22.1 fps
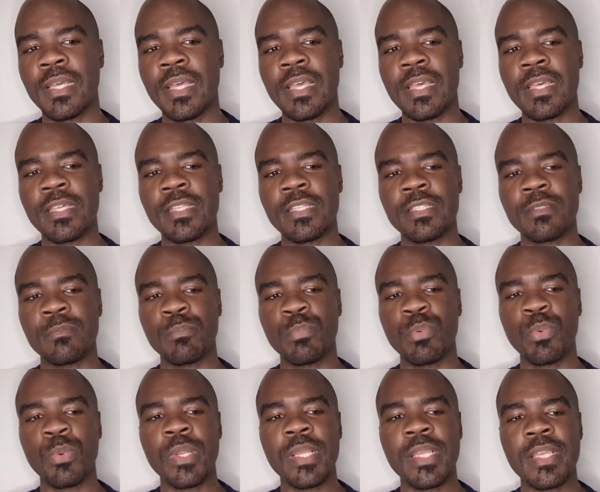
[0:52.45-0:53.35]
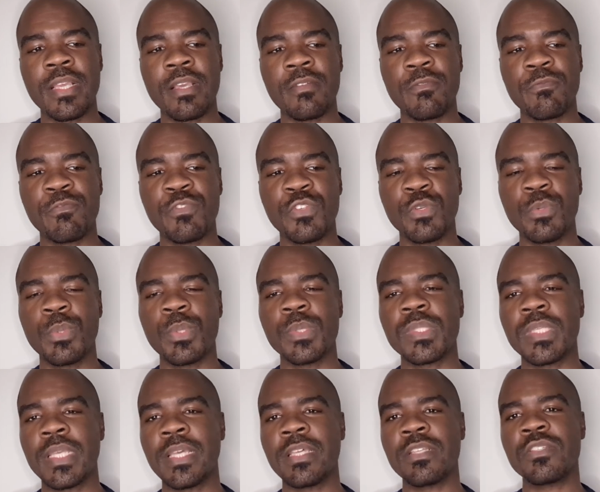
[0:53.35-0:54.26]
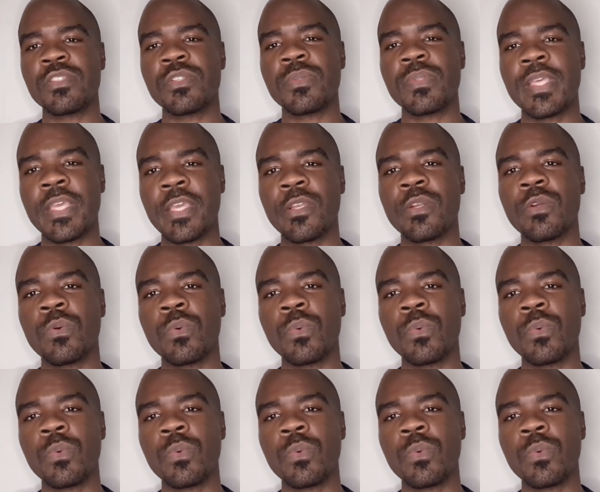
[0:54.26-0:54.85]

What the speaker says: and bring viewers into the inner